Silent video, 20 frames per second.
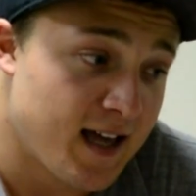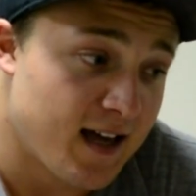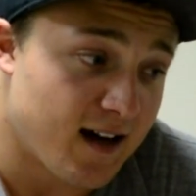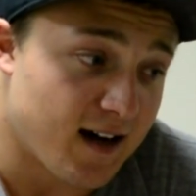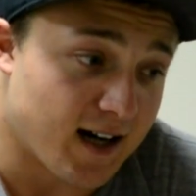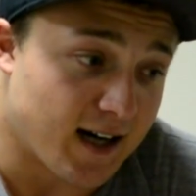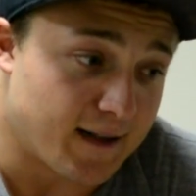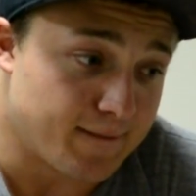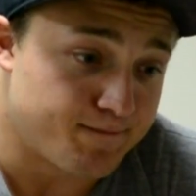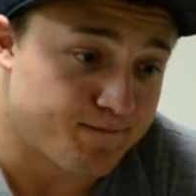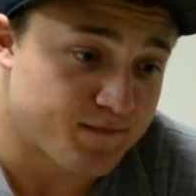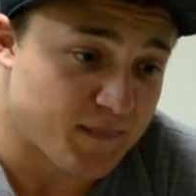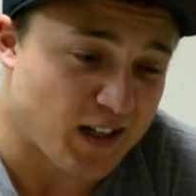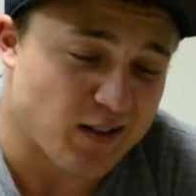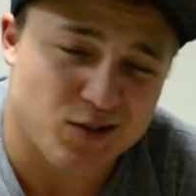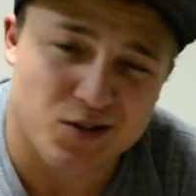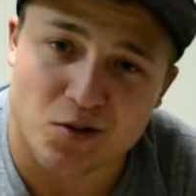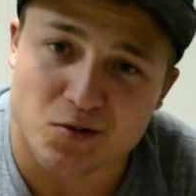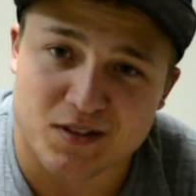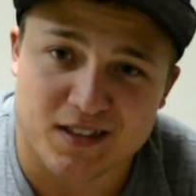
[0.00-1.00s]
I
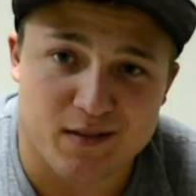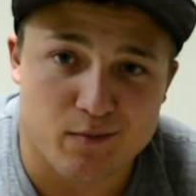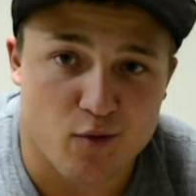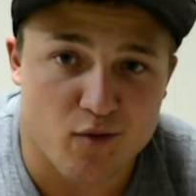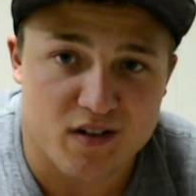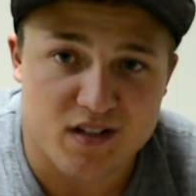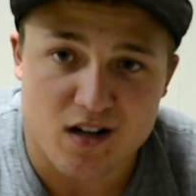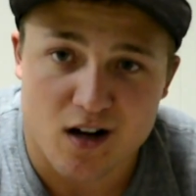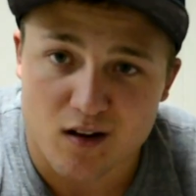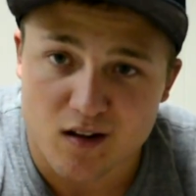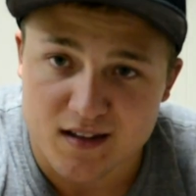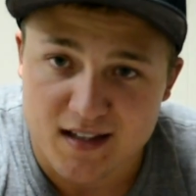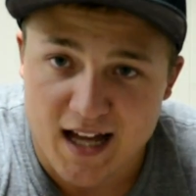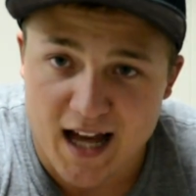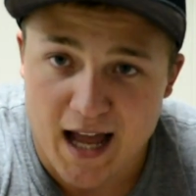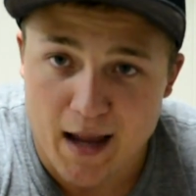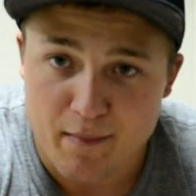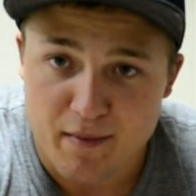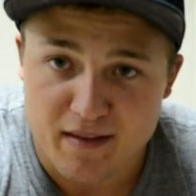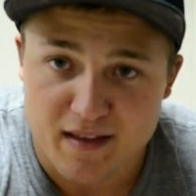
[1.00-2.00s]
used to go see movies all the
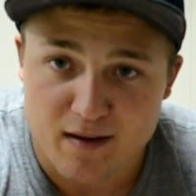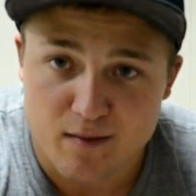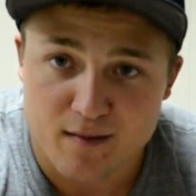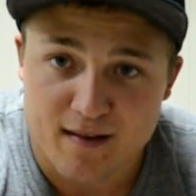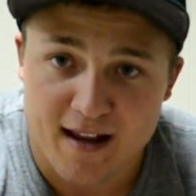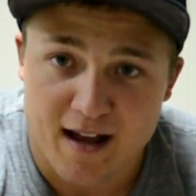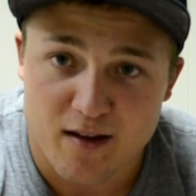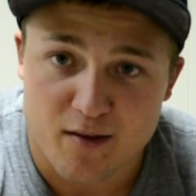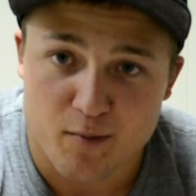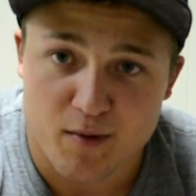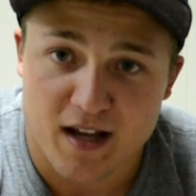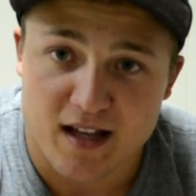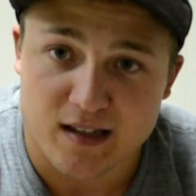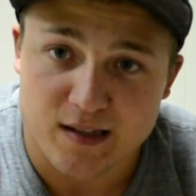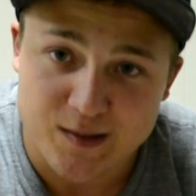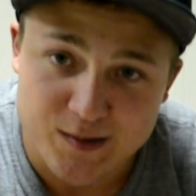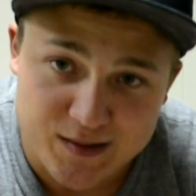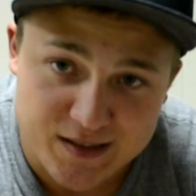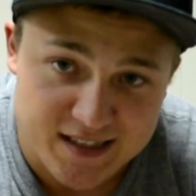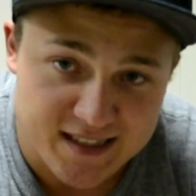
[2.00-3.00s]
time, but then now that we got
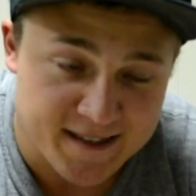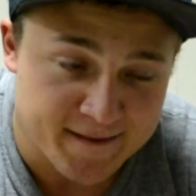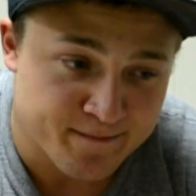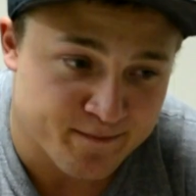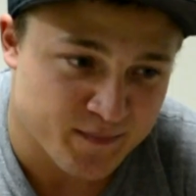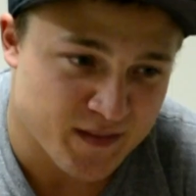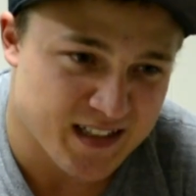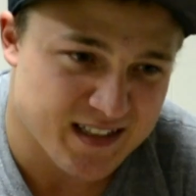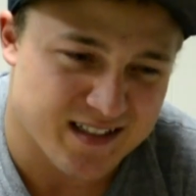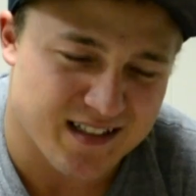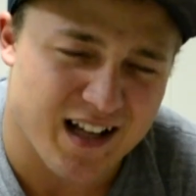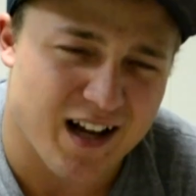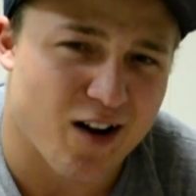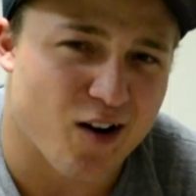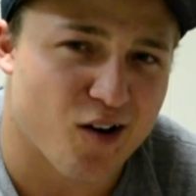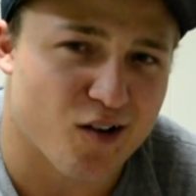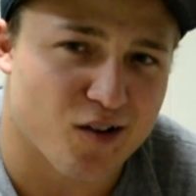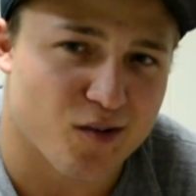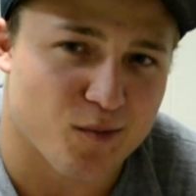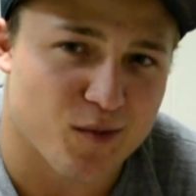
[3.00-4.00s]
Lucy, it's a lot
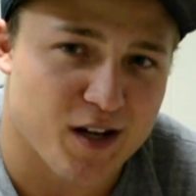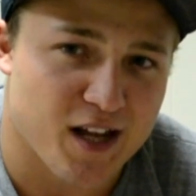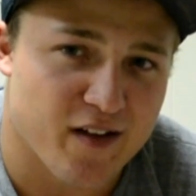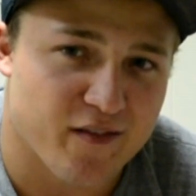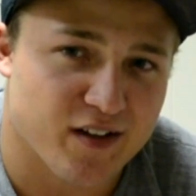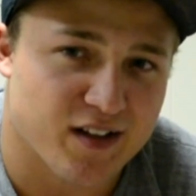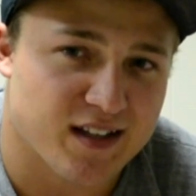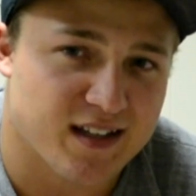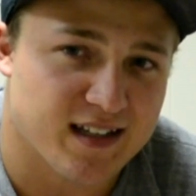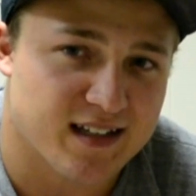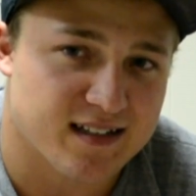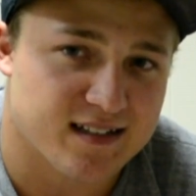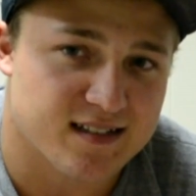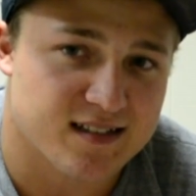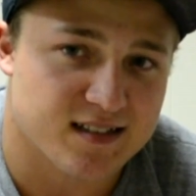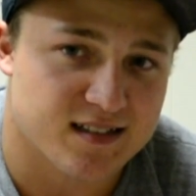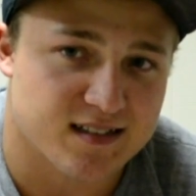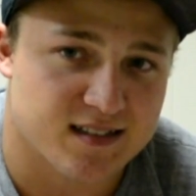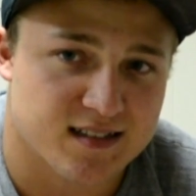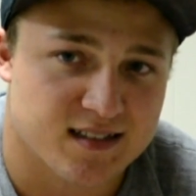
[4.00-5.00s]
harder when you have a kid
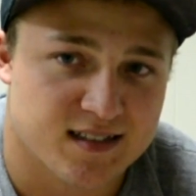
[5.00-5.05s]
to